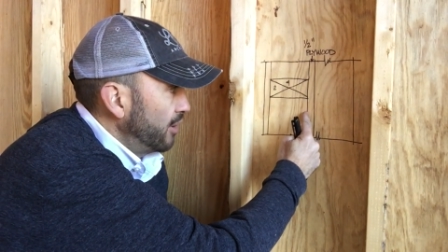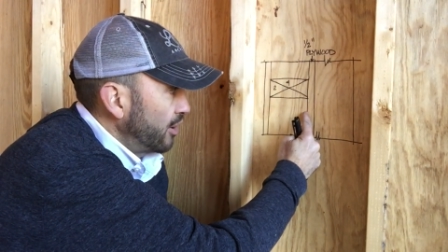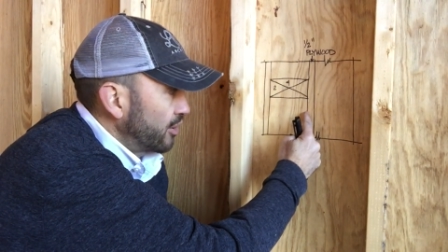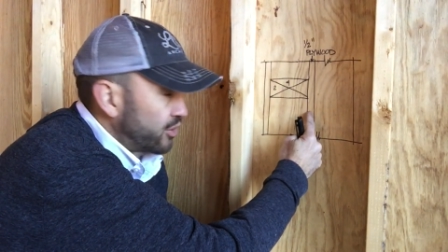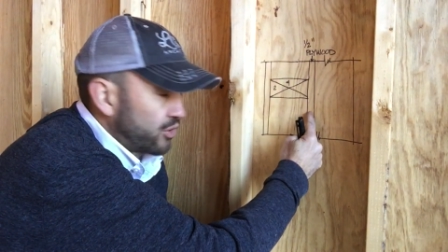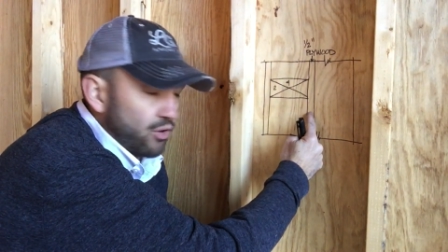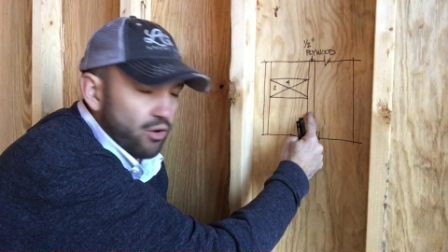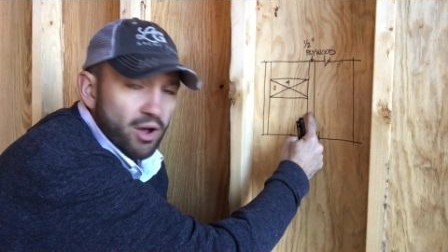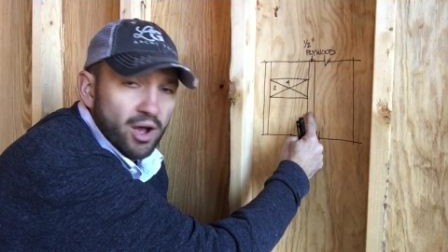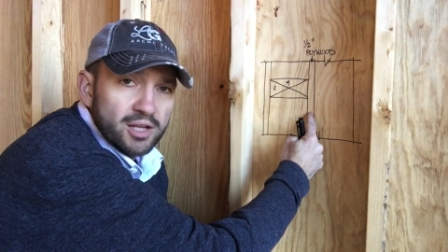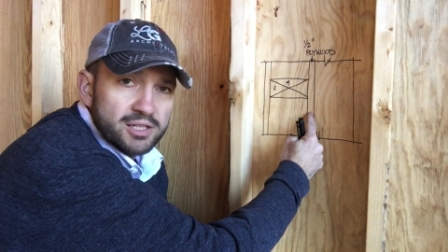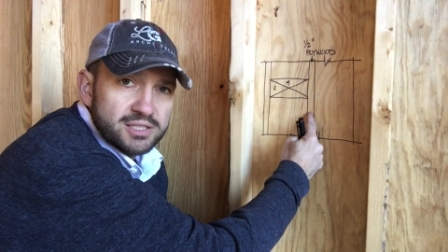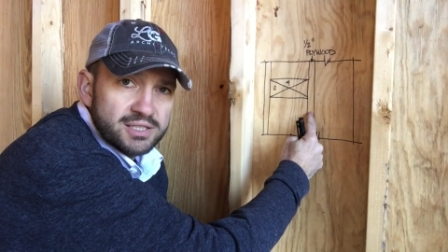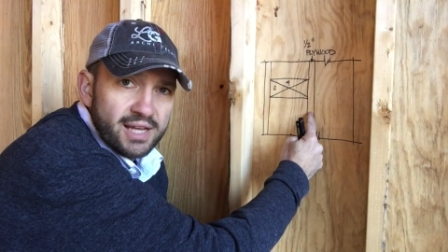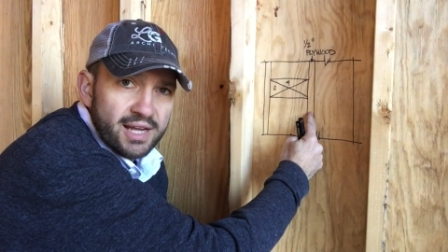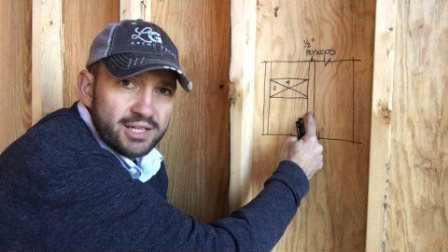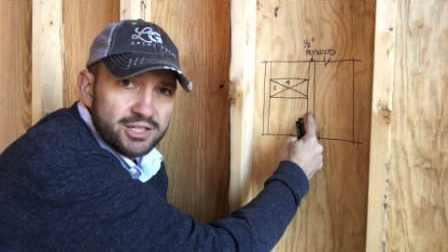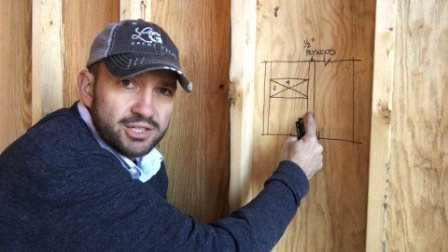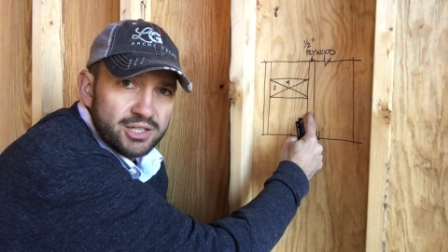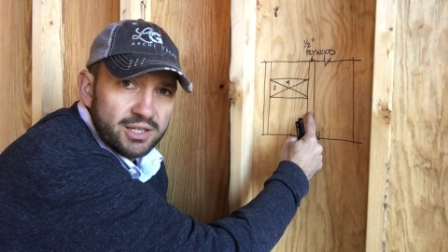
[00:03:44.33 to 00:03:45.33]
across
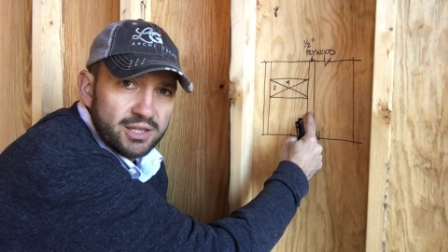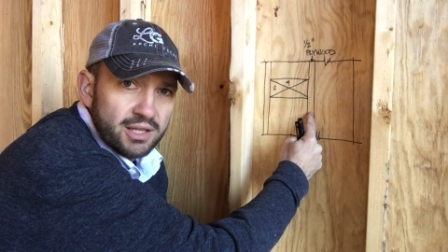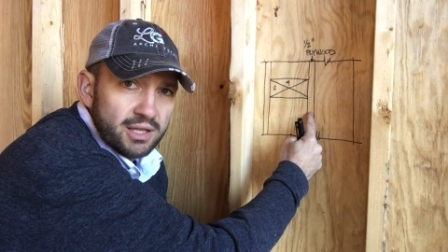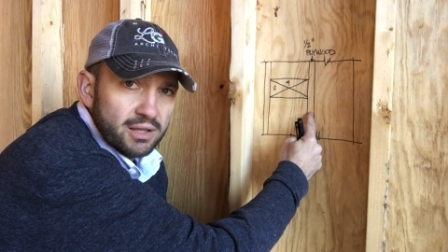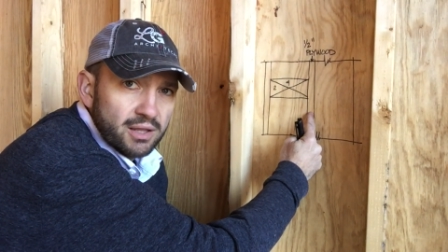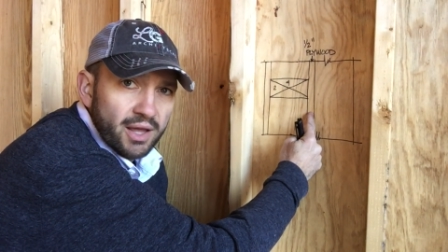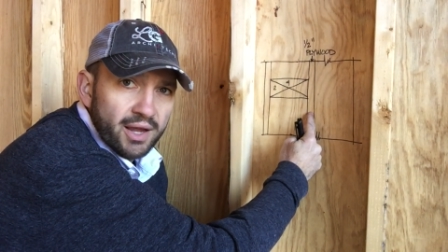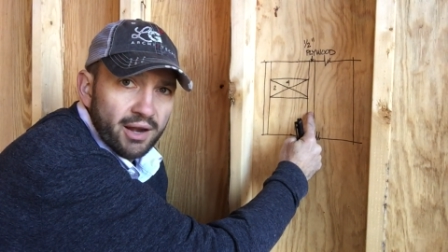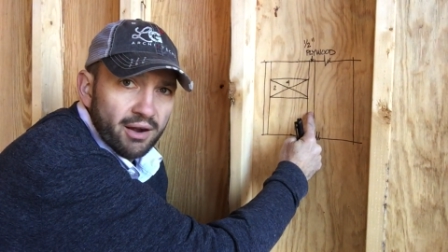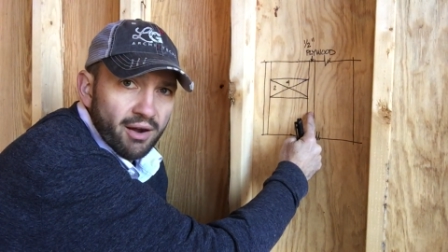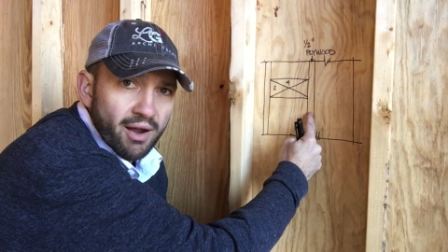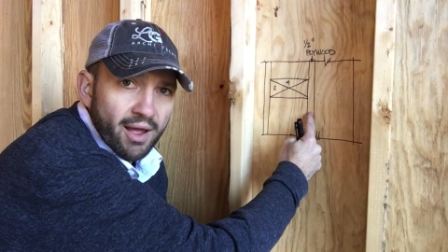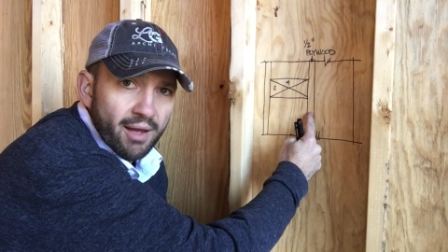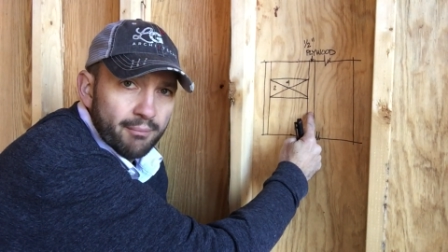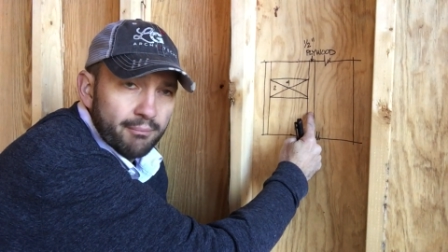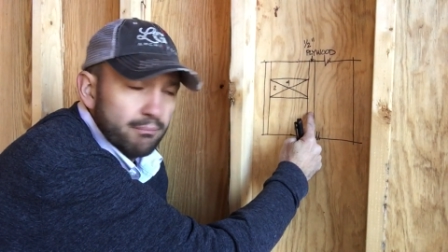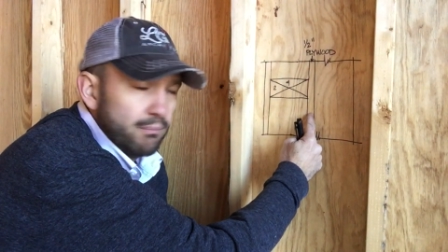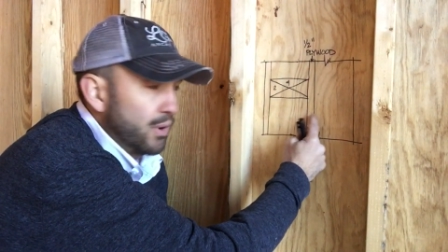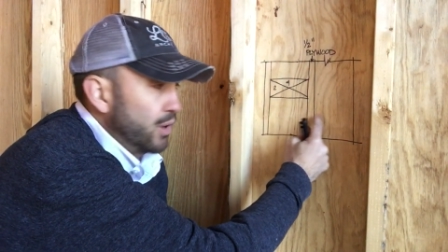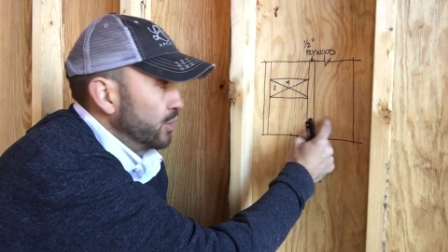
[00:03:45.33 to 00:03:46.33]
that sheathing layer
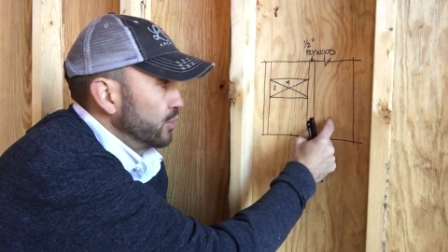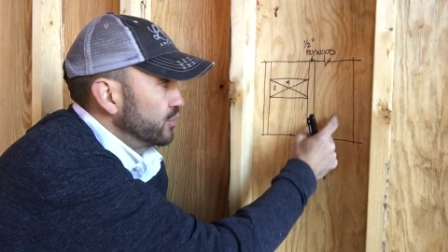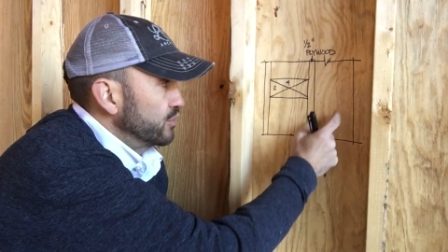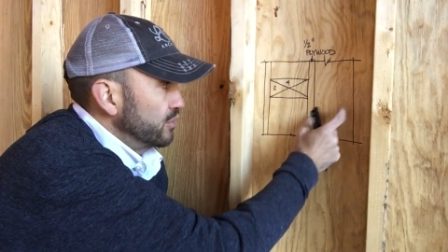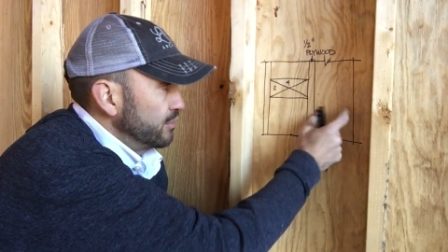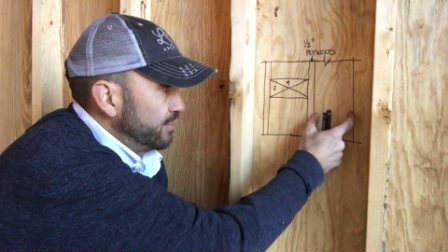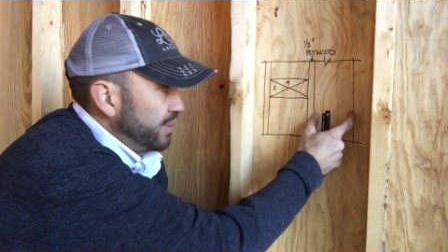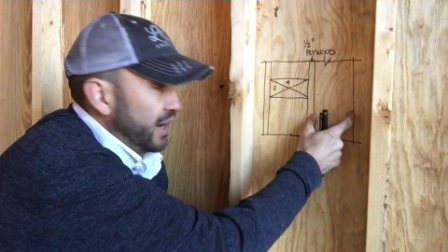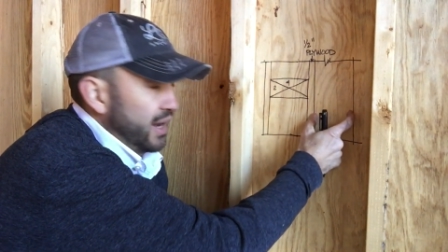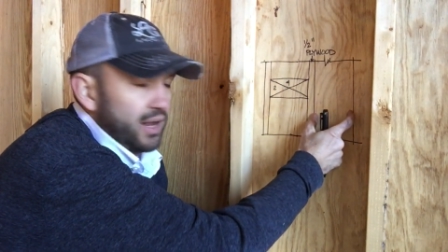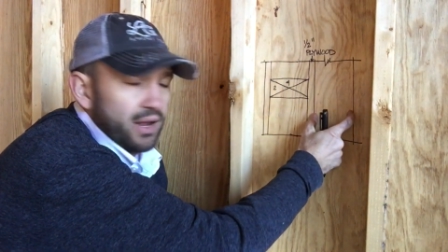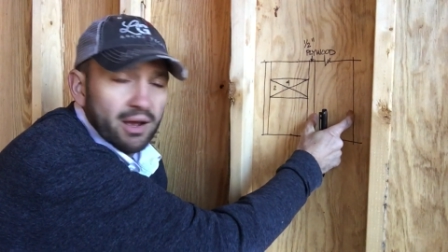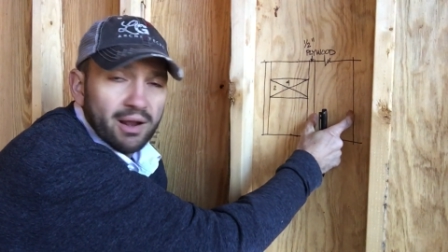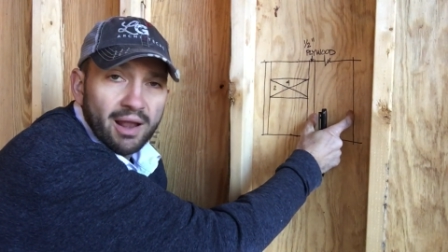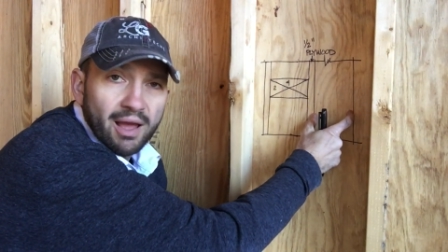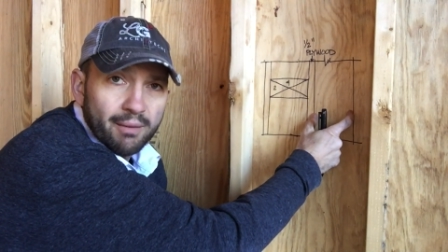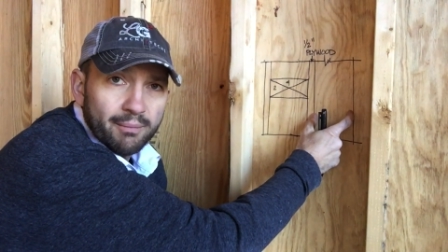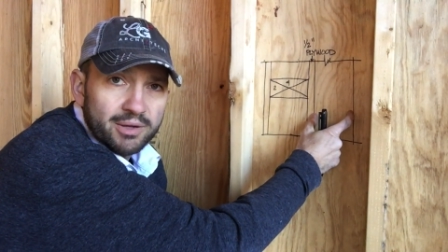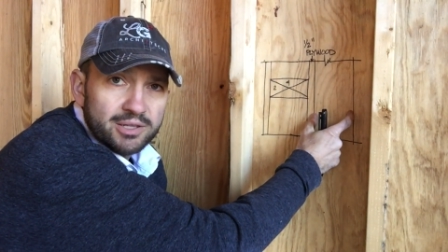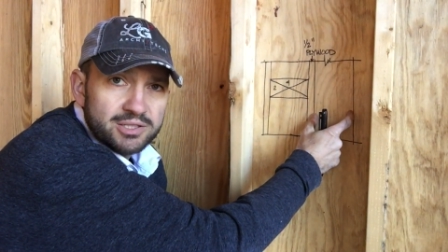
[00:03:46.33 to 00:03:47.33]
at most, depending
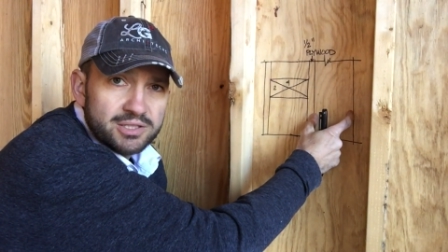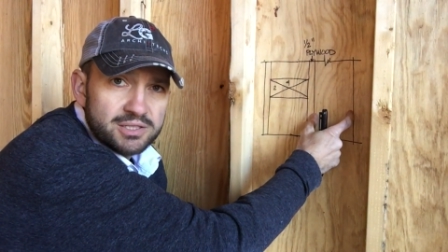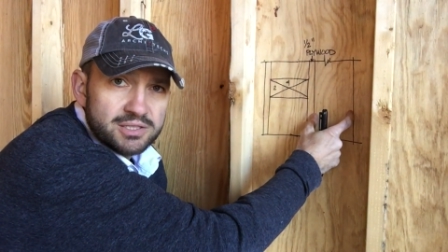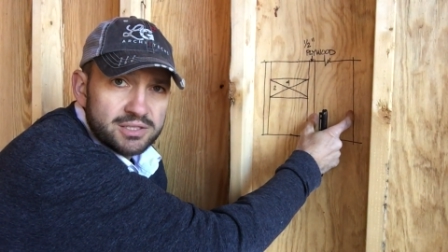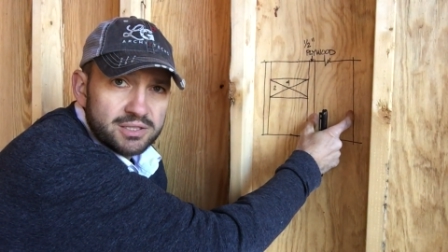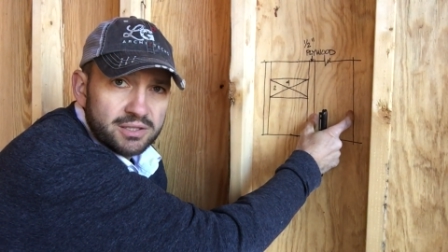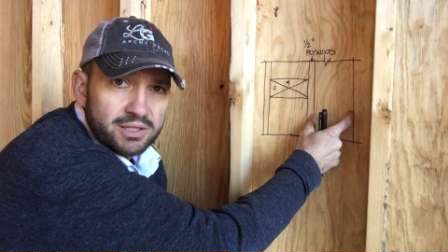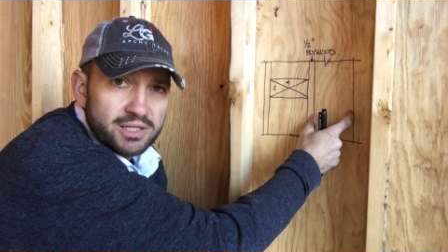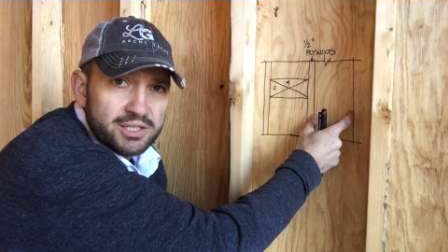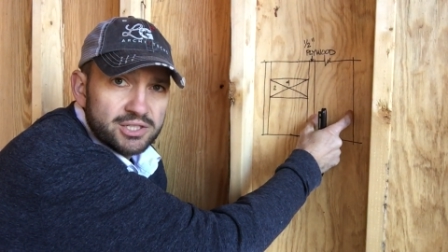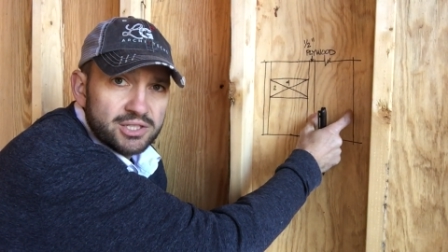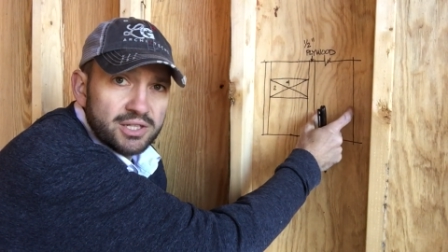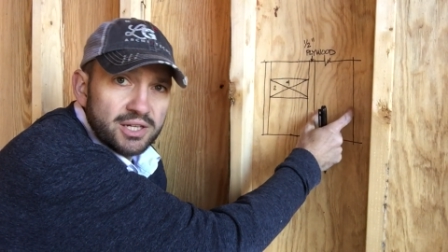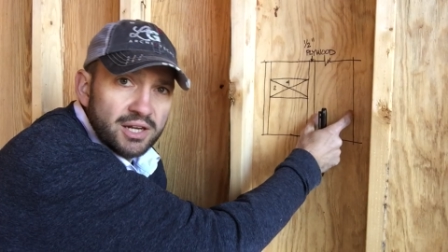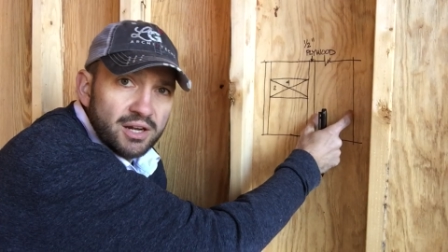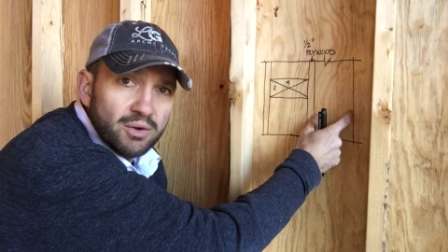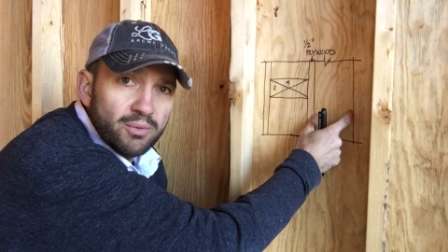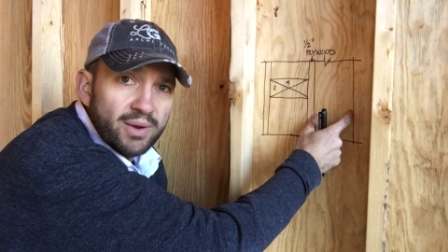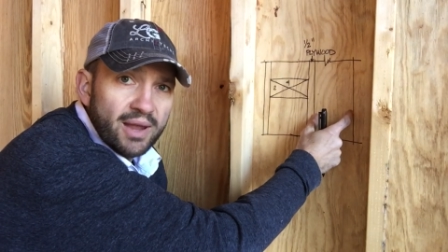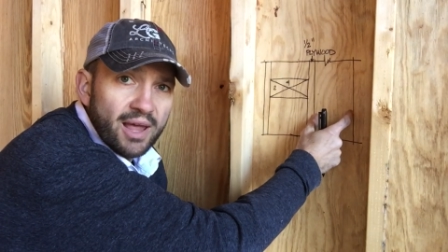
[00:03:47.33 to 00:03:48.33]
on how much insulation. Here